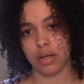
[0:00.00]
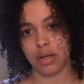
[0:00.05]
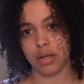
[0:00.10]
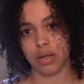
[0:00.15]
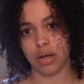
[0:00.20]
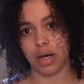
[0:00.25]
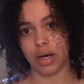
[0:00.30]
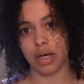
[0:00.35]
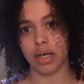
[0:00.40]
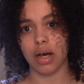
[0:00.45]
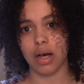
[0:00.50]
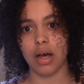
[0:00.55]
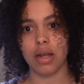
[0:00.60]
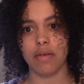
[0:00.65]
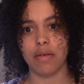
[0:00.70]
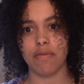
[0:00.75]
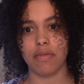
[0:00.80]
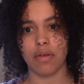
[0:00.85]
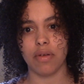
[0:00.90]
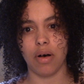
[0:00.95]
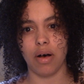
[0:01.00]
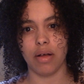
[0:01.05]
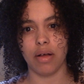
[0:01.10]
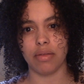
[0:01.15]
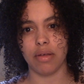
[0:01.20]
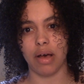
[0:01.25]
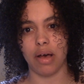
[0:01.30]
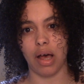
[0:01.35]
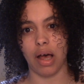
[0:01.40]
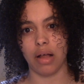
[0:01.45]
I kind of thought
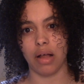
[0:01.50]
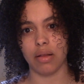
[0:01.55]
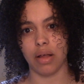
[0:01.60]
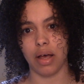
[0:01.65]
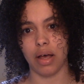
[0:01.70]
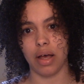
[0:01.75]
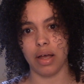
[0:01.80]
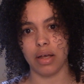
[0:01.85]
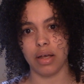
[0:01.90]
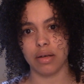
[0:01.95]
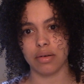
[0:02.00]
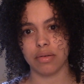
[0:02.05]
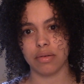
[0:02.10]
that like,